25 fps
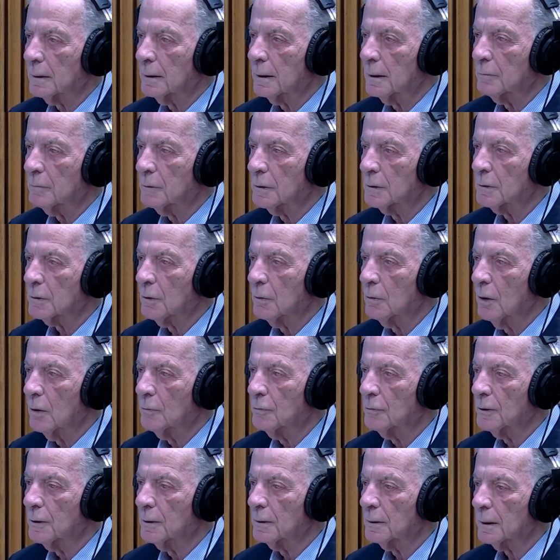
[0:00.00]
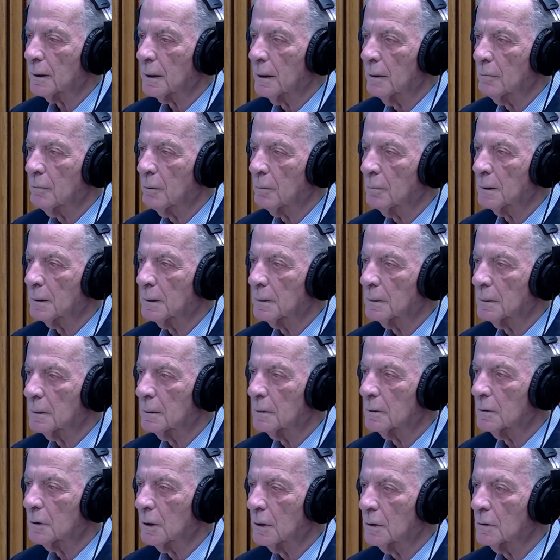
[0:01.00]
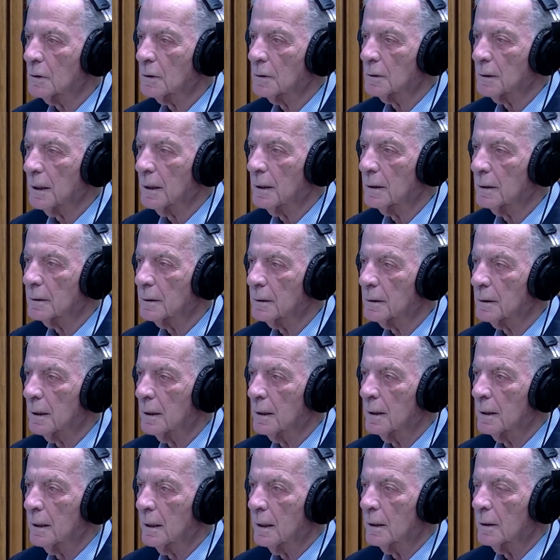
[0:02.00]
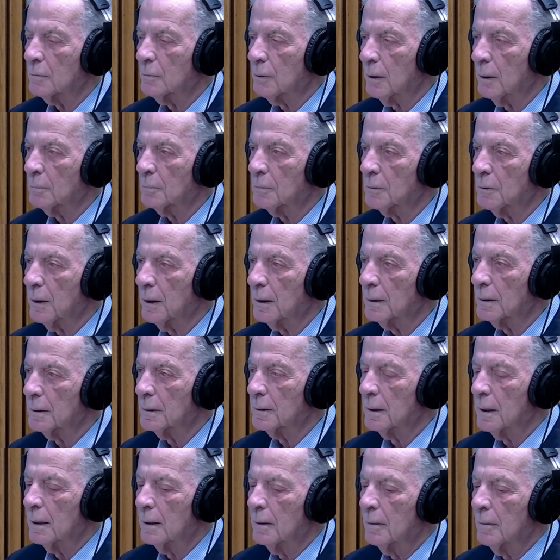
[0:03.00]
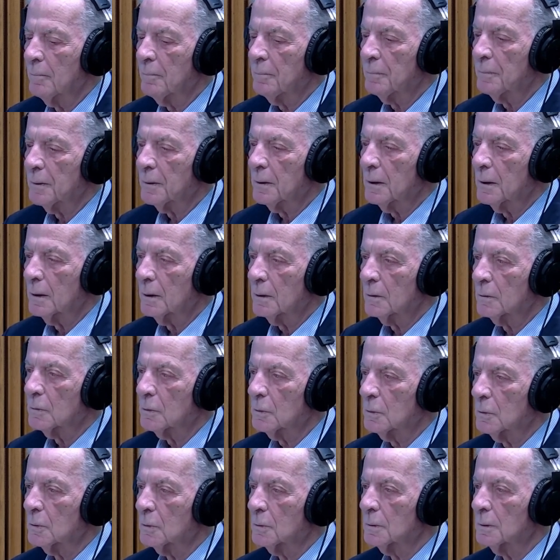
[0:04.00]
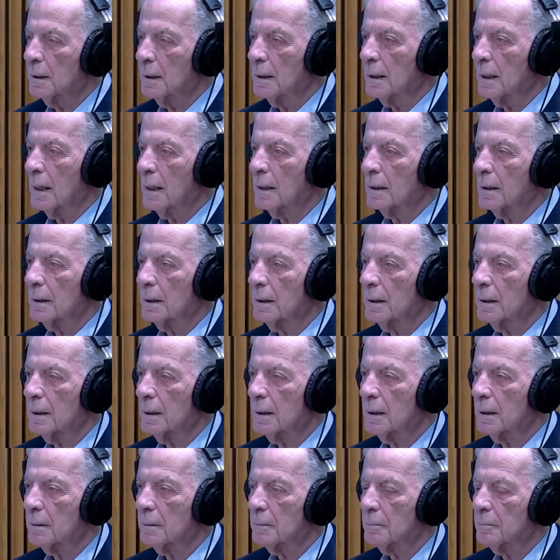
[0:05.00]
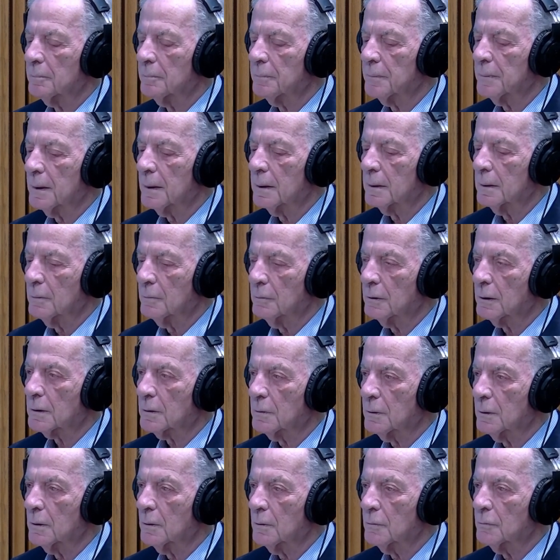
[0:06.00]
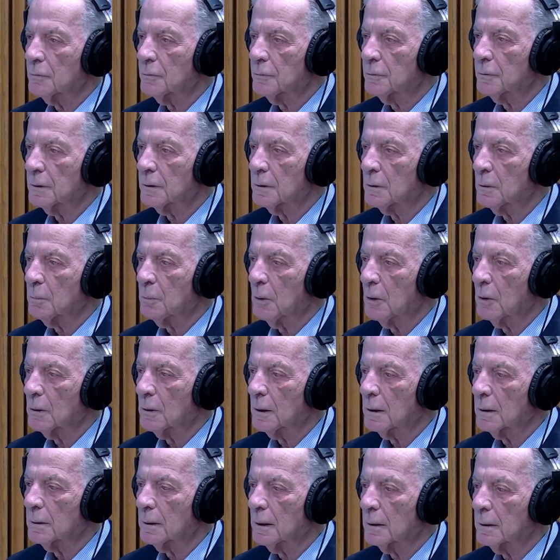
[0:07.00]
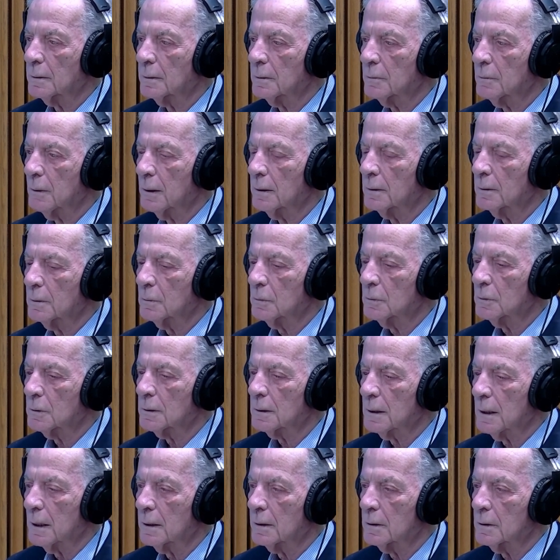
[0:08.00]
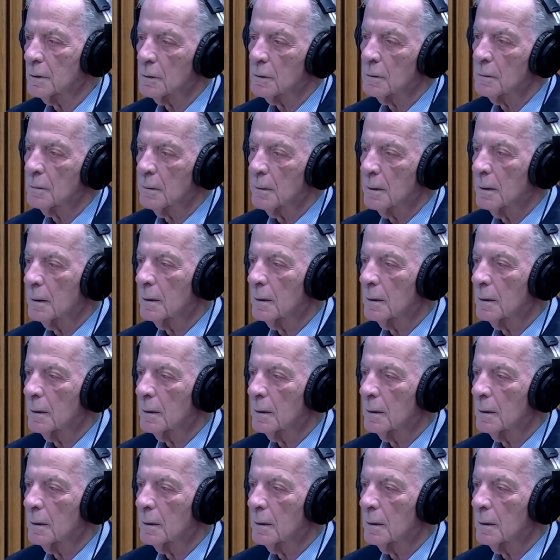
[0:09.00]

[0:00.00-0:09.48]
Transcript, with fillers: that every so often the government changes hands, and Trump tried to deny the victory of his opponent and tried to stage